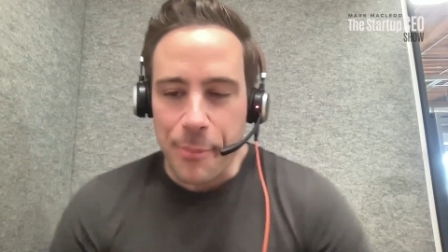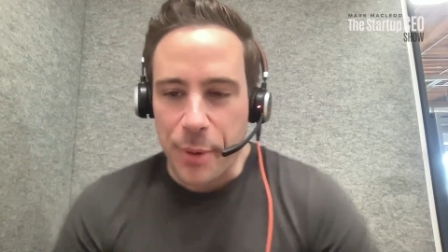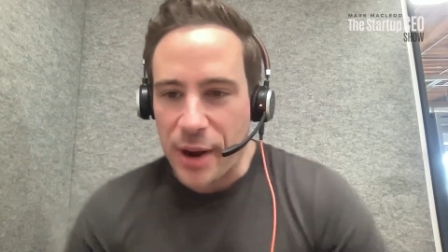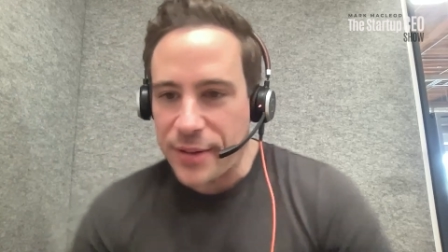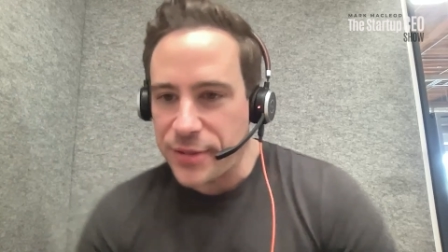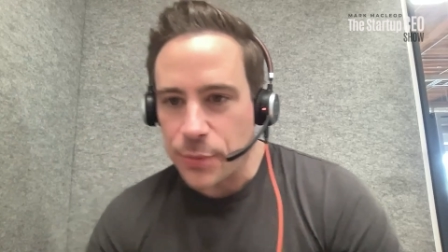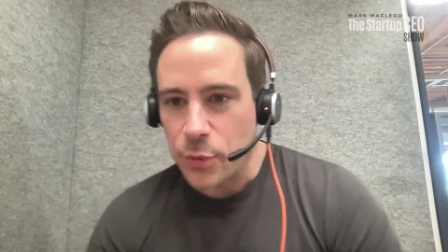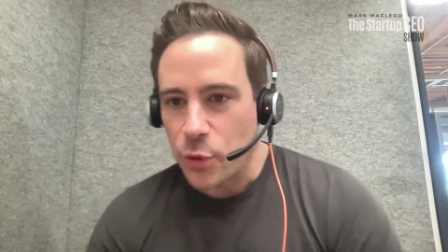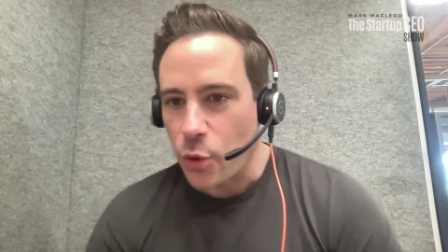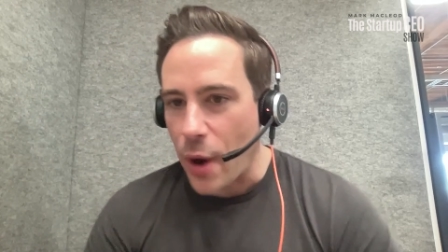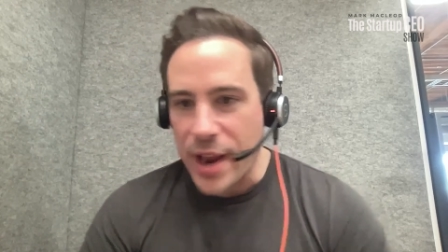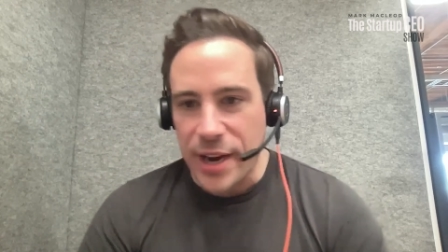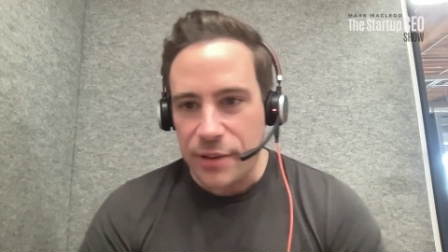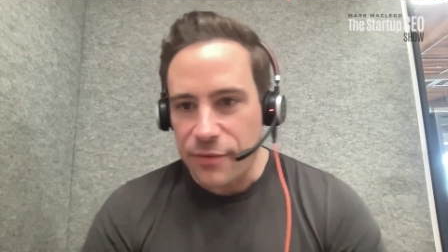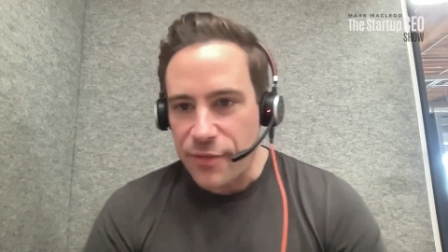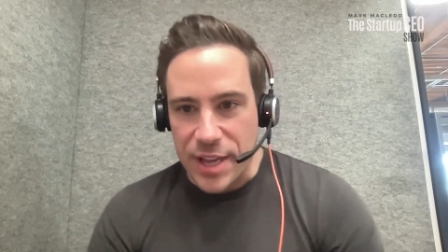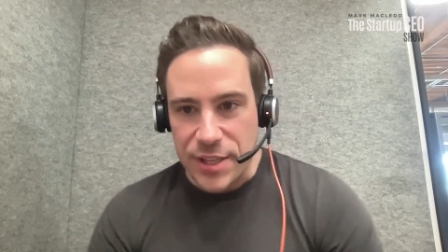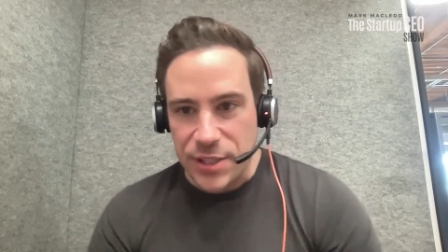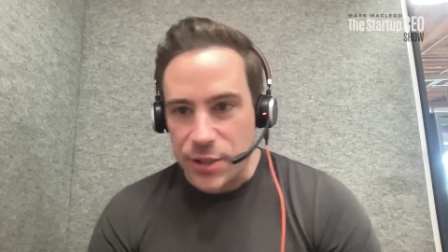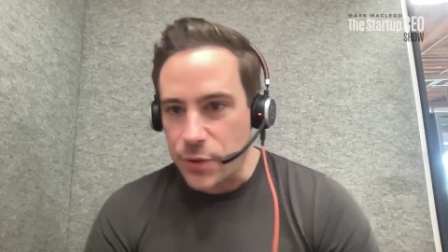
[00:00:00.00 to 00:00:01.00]
but I have some great
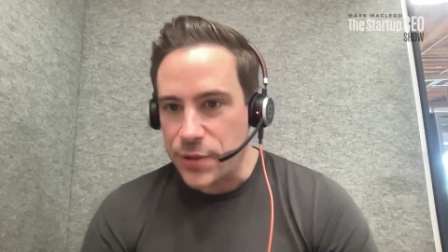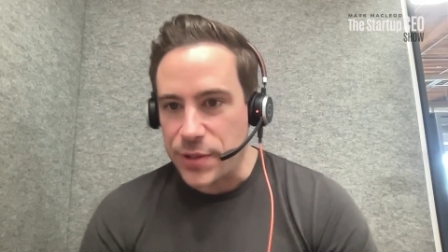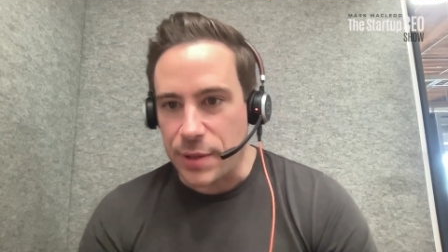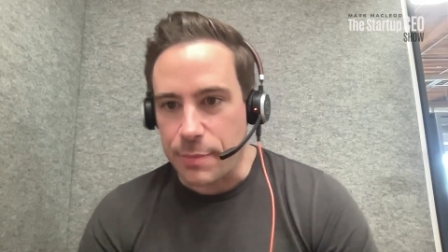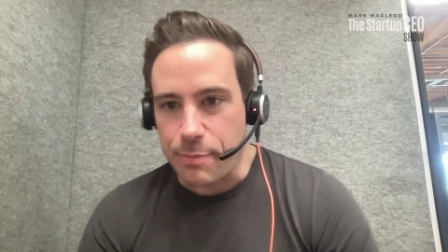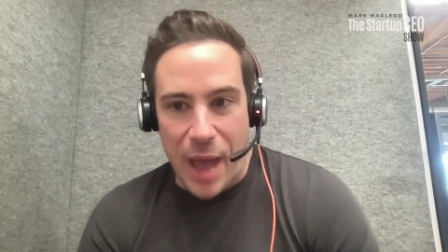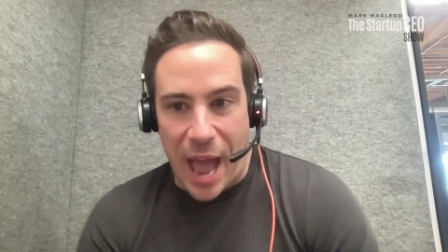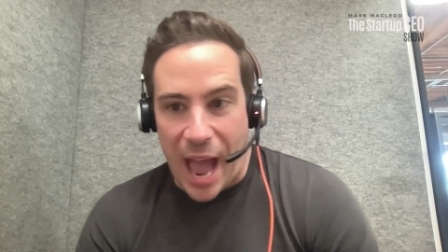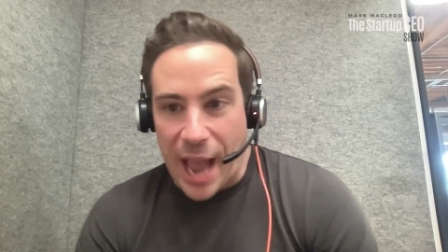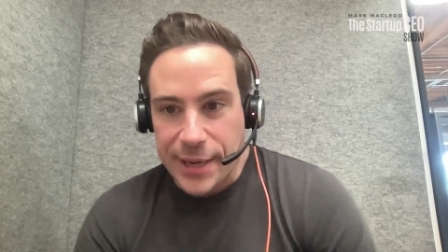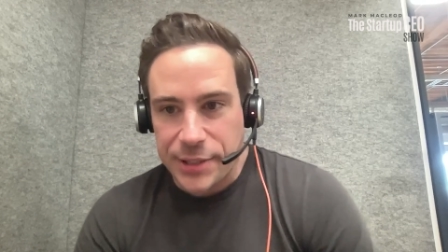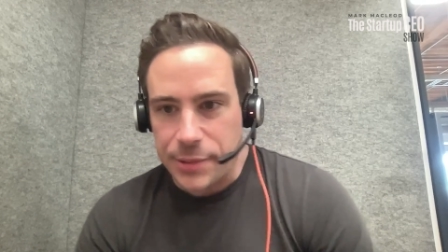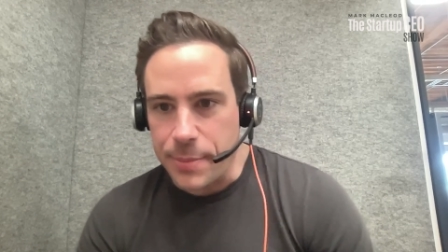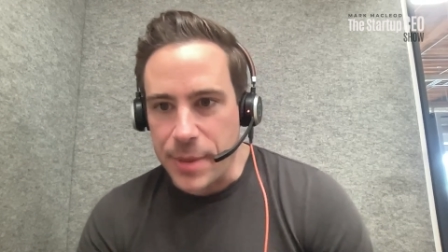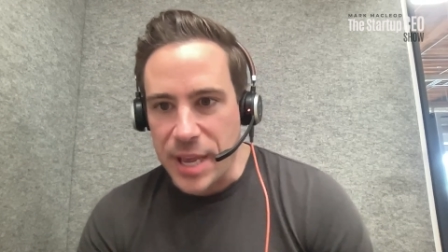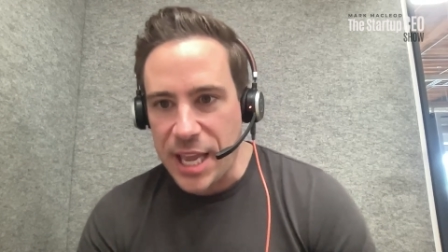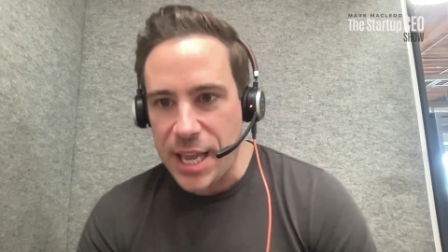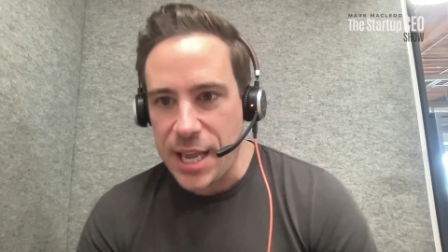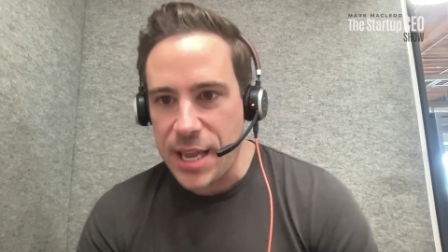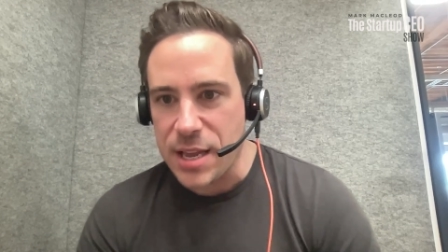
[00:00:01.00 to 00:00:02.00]
investors that backed
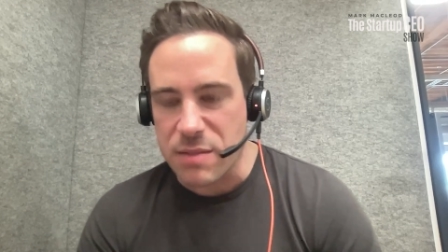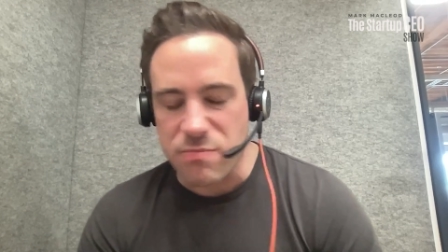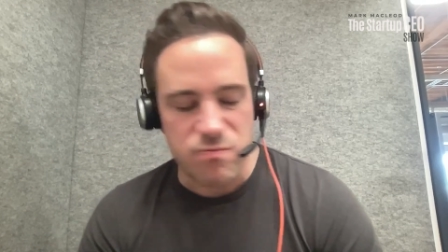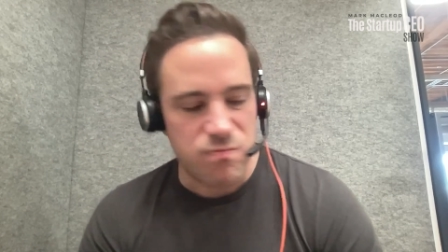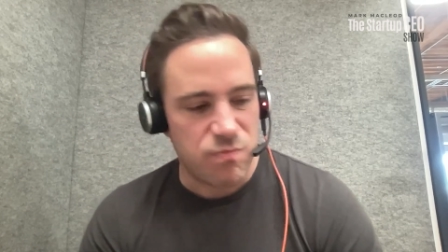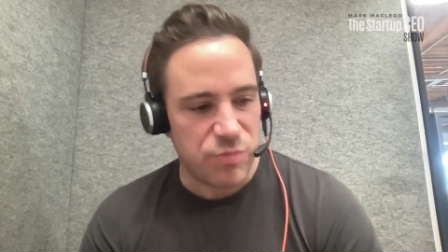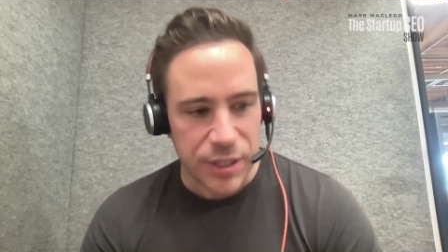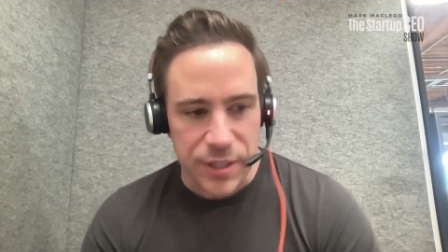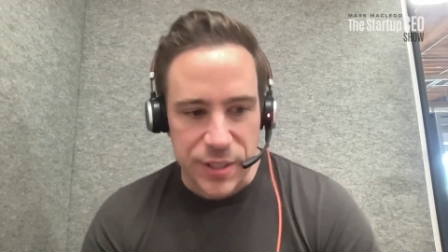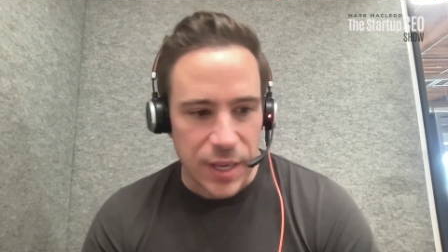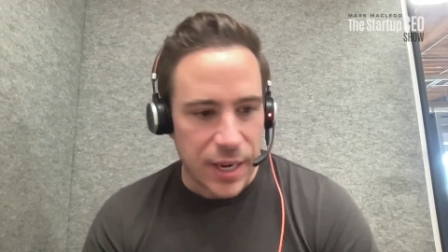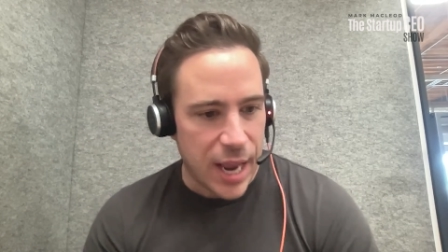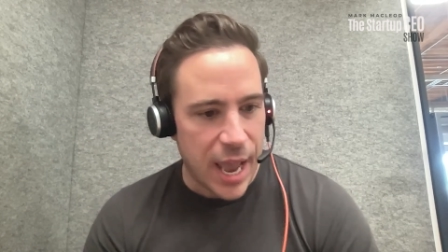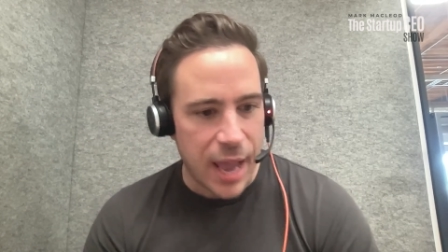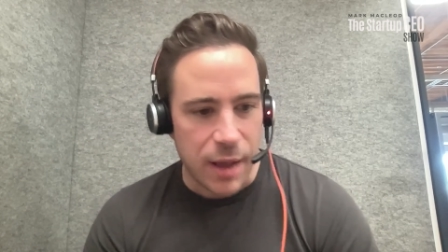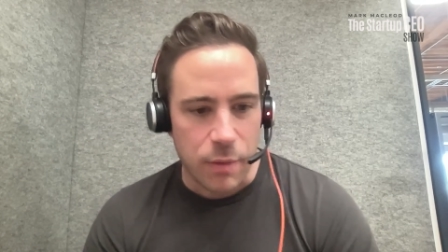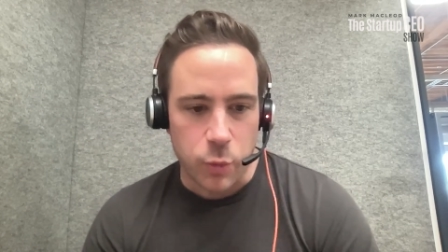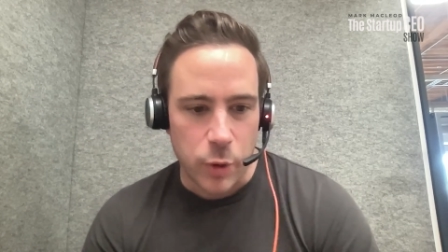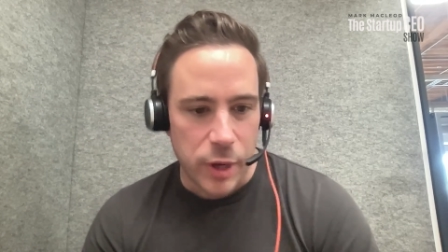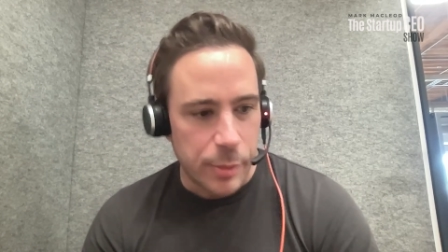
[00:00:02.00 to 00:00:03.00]
me and just said,
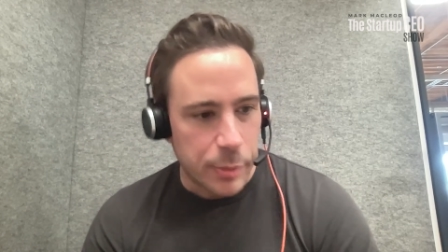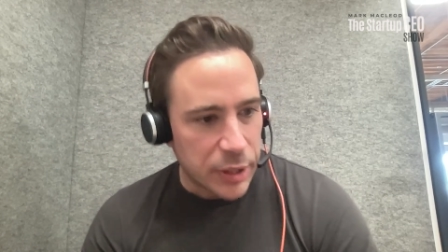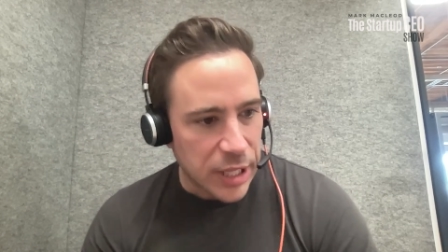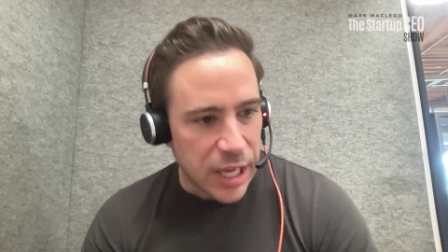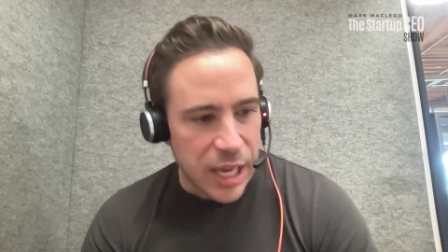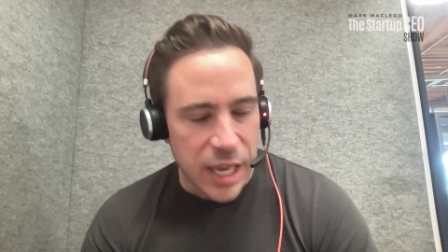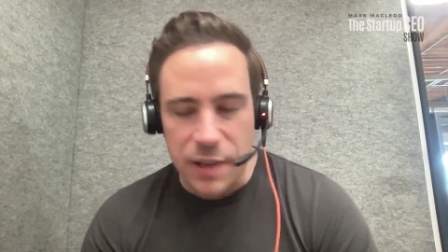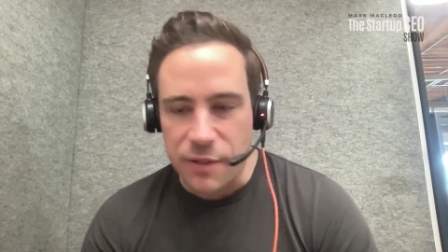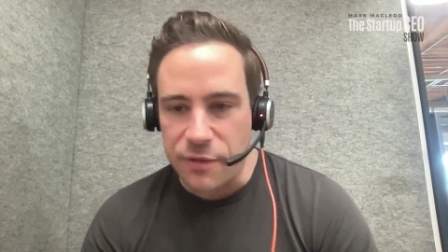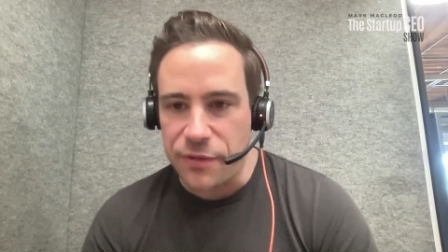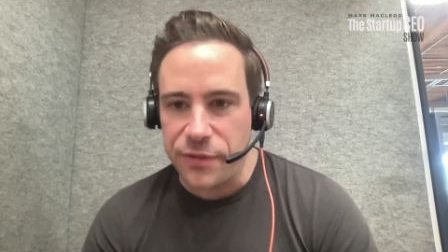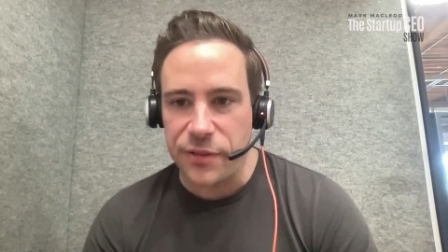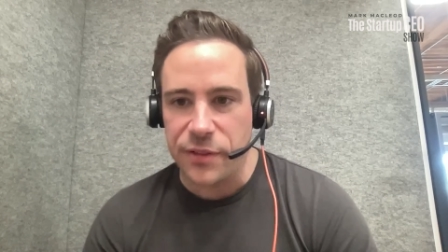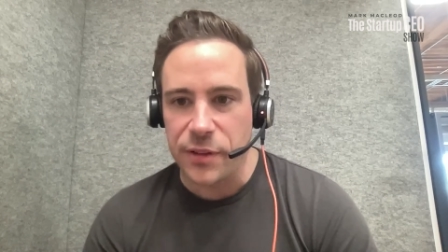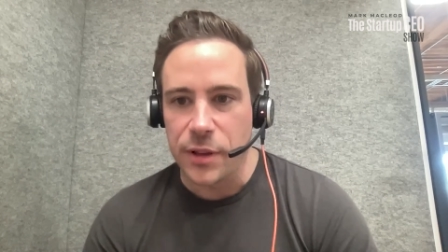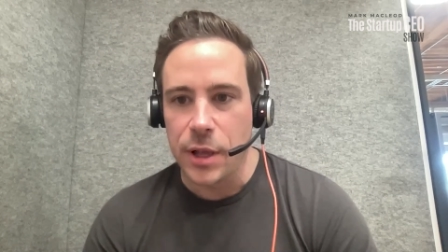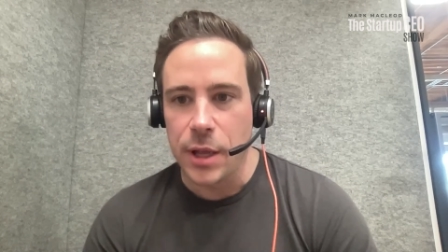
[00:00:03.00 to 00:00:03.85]
hey, we believe